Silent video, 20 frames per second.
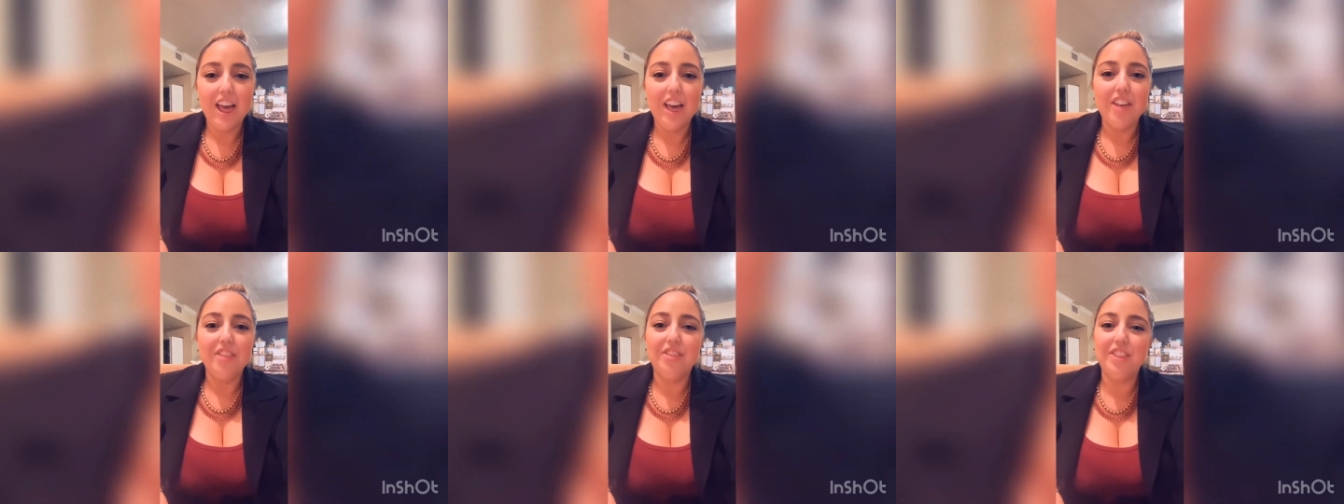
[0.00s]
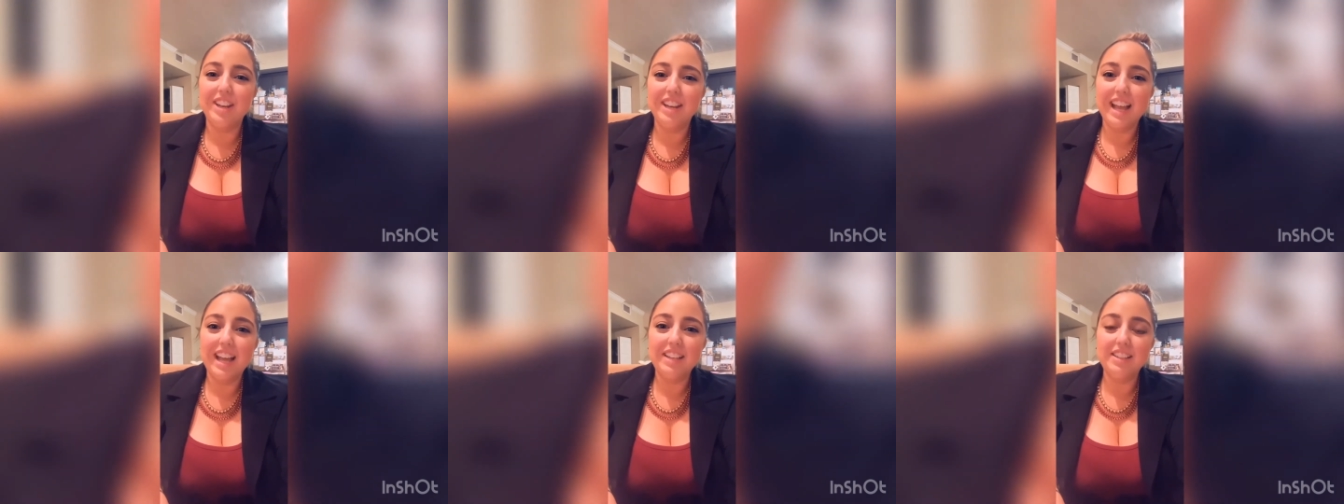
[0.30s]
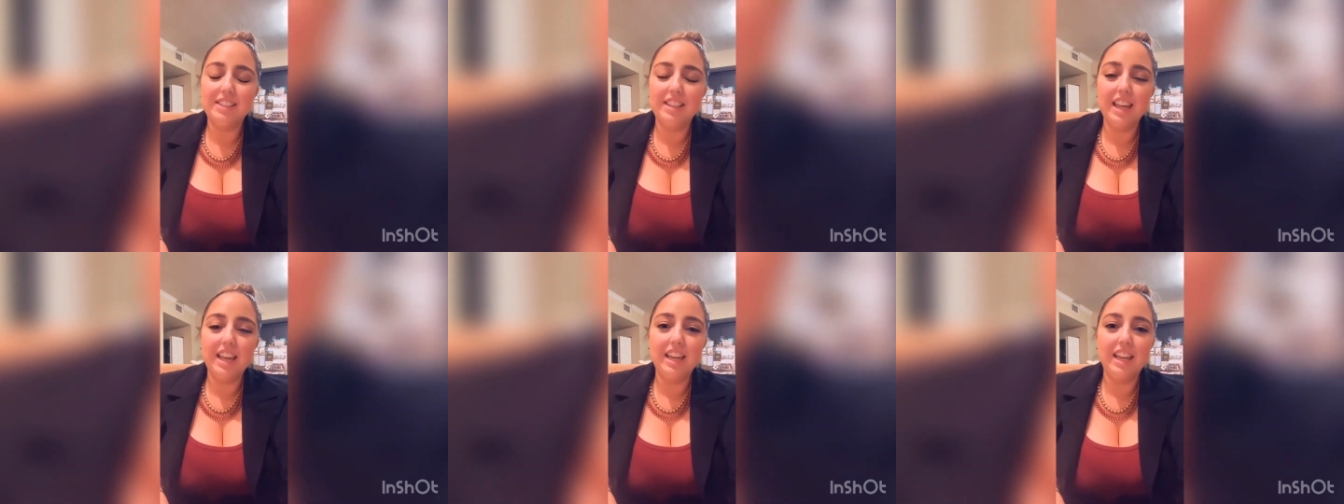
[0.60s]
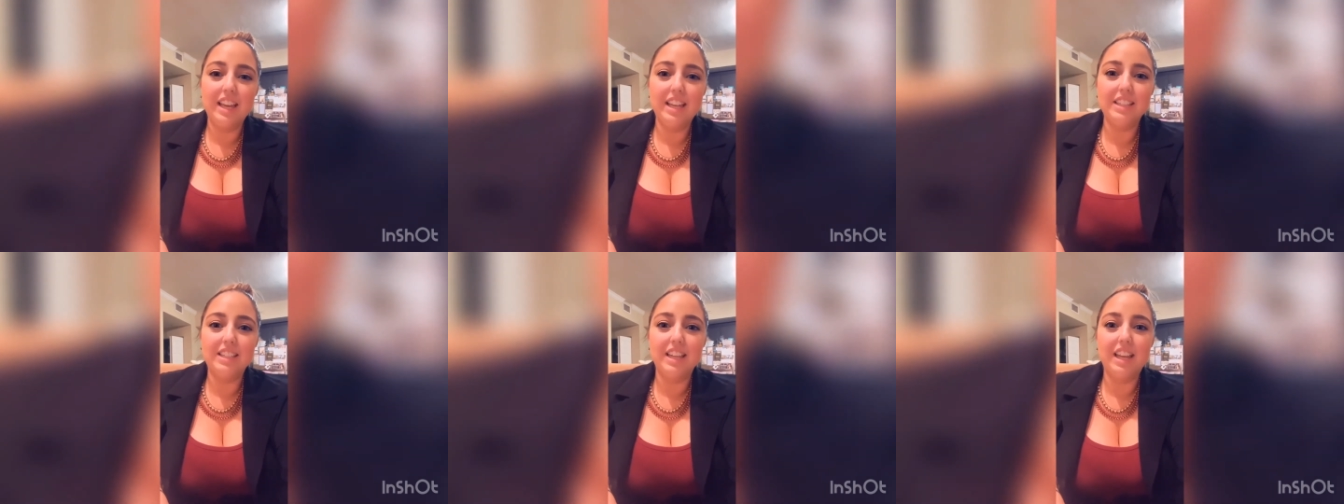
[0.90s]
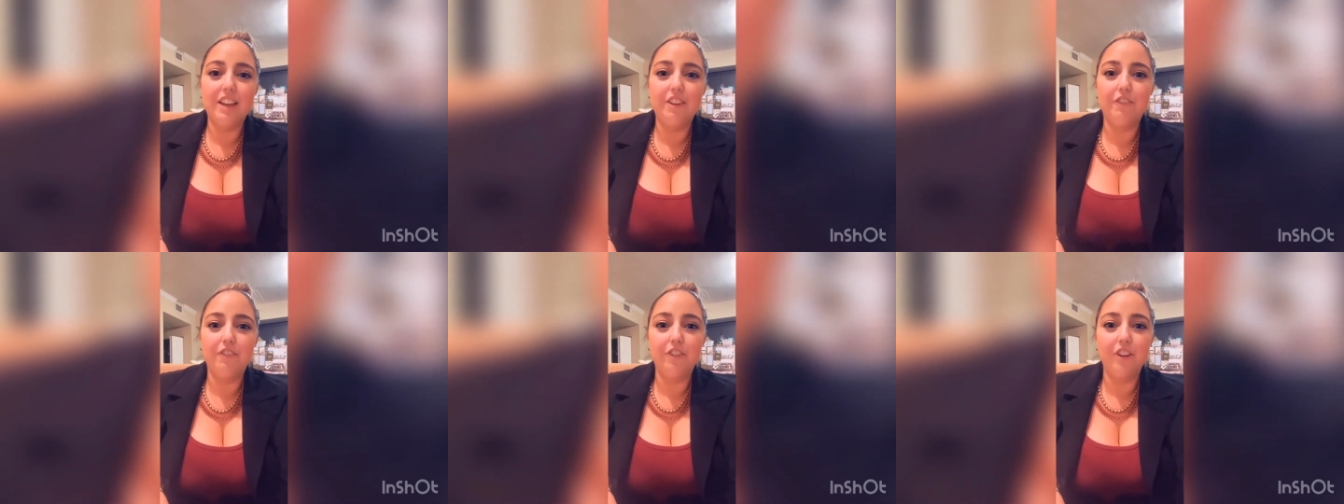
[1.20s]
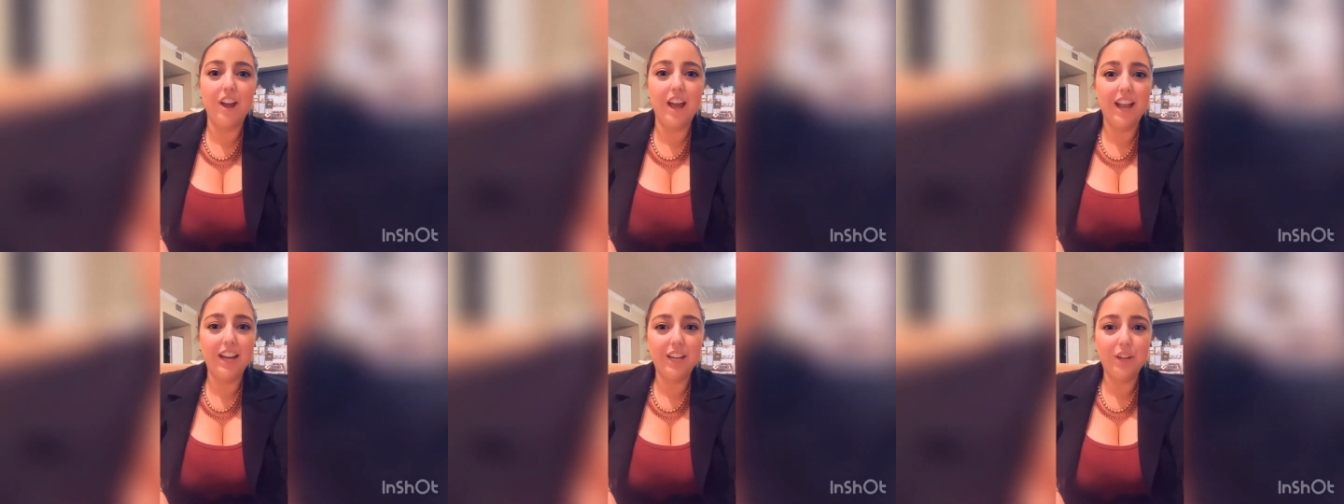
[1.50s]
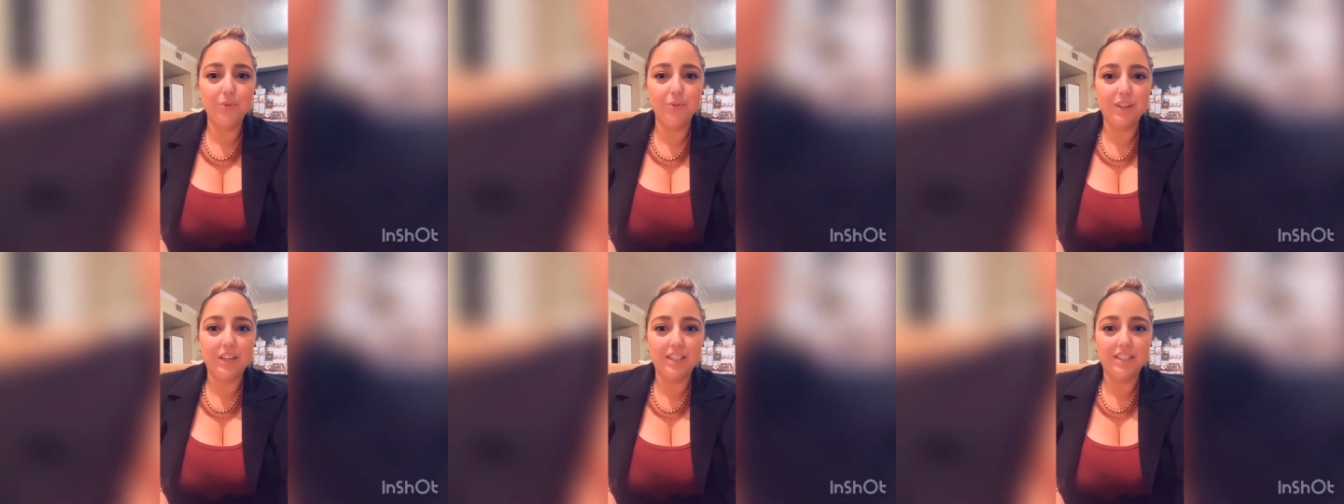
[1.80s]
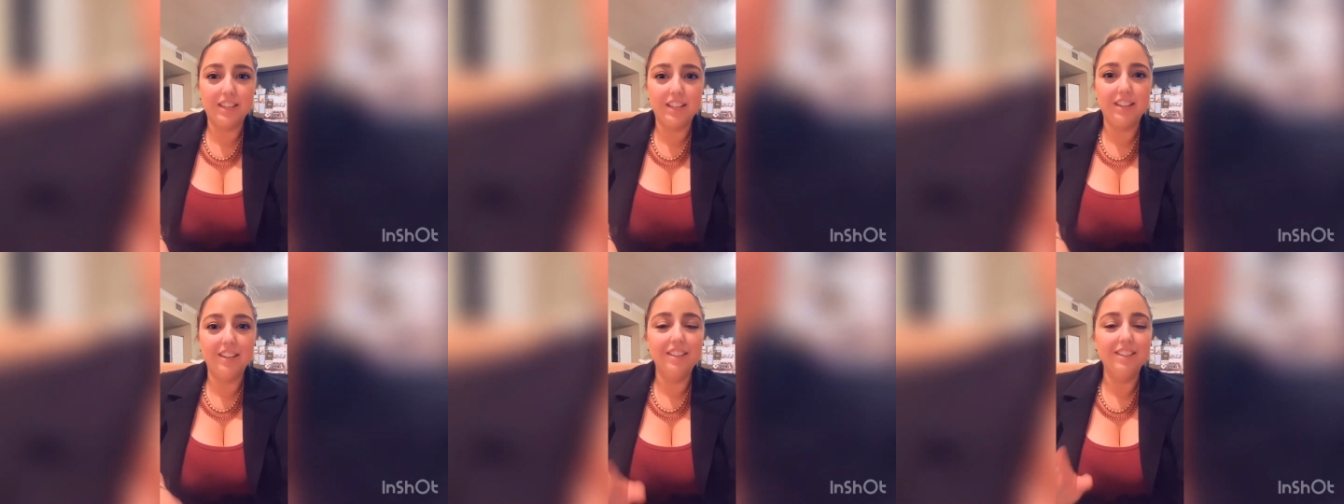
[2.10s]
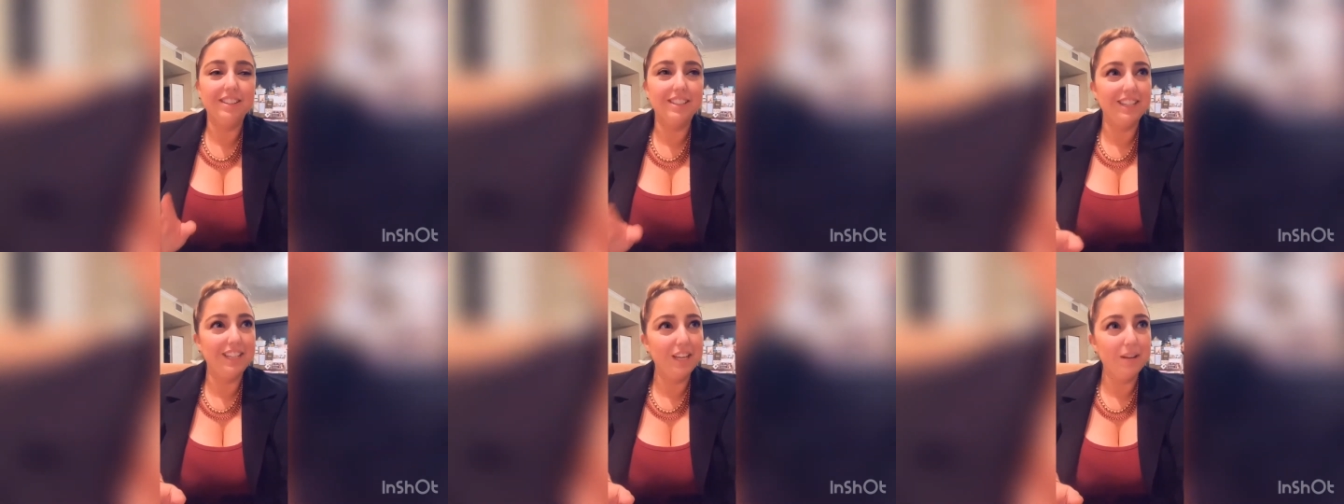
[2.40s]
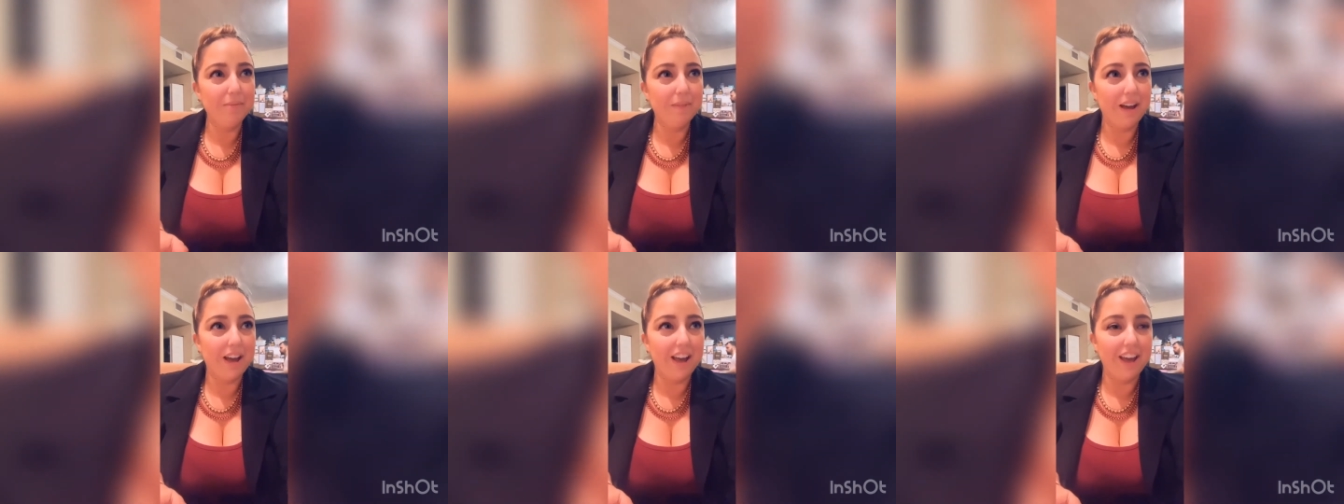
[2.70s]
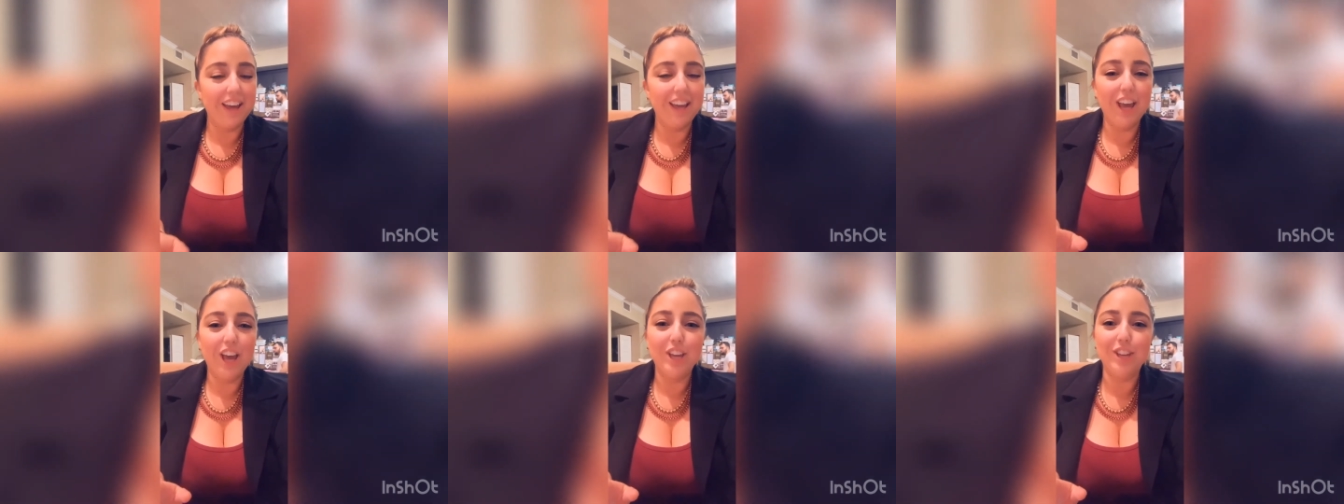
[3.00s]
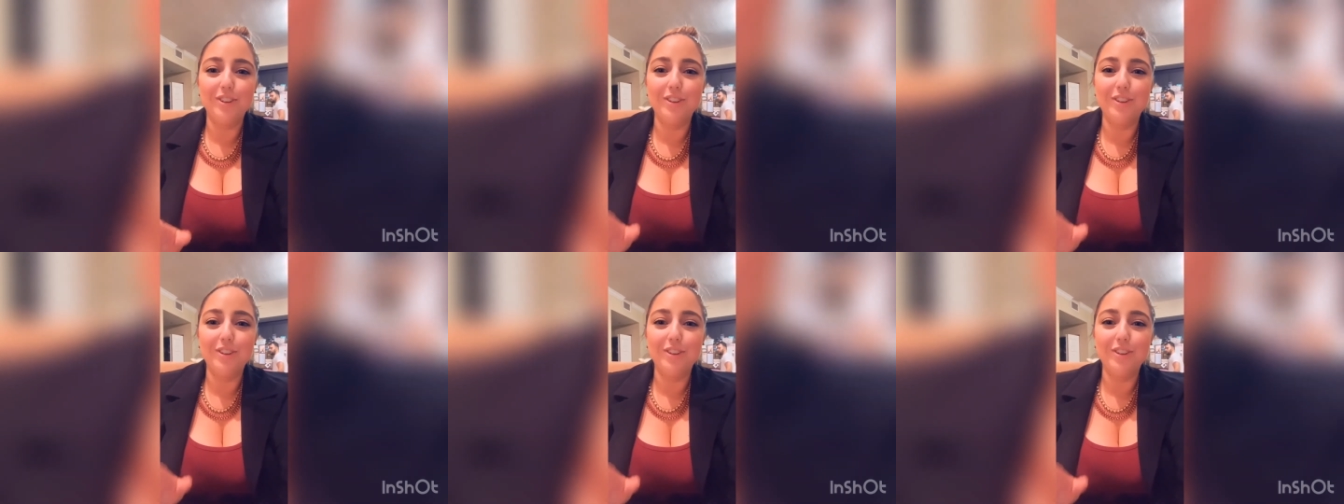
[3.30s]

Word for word: The next thing is if for any reason, TMI,